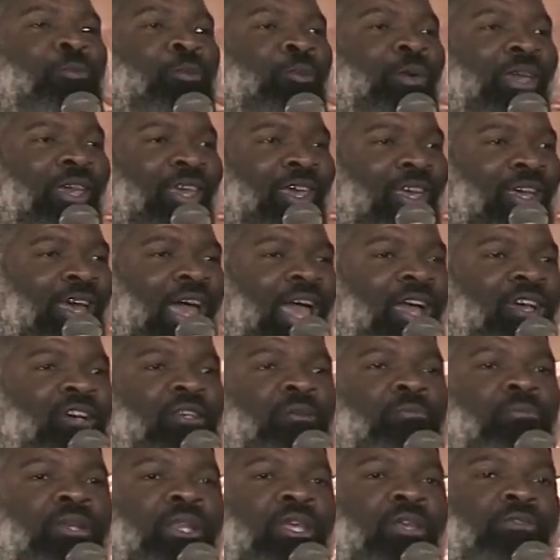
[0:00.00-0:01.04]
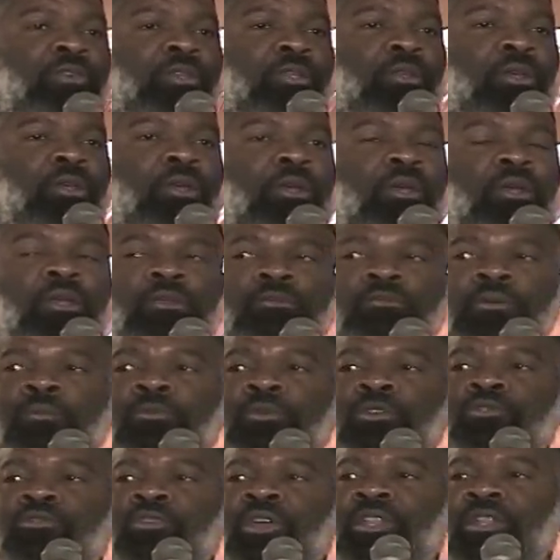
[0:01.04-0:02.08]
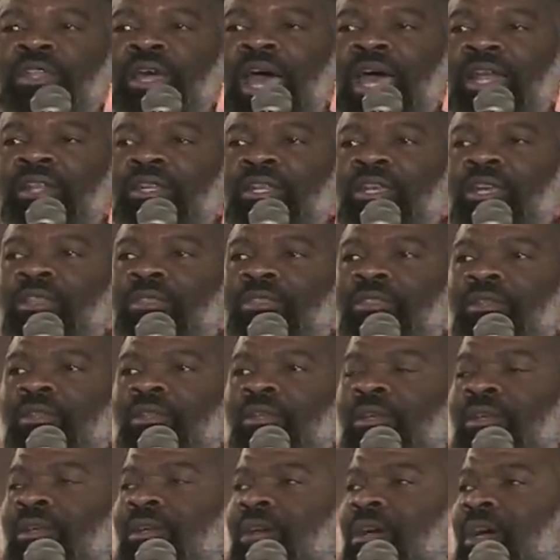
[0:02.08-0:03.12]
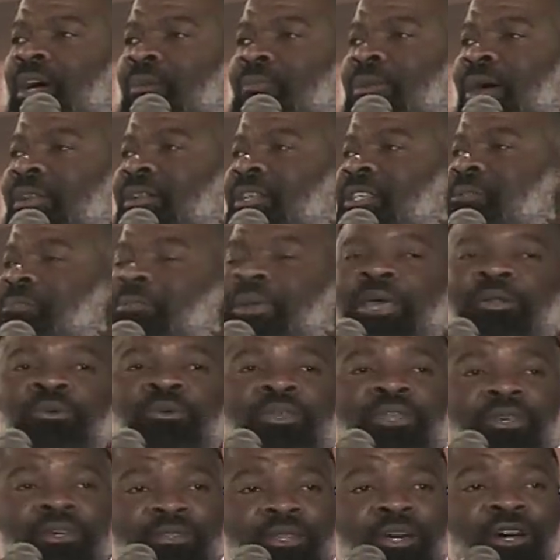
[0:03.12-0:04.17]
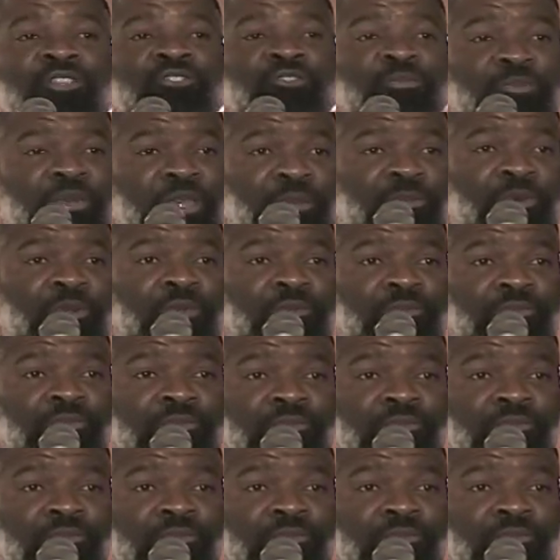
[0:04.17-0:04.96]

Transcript: my way here, I couldn't believe it. You remember you reading the hadith about this man who killed 100 people?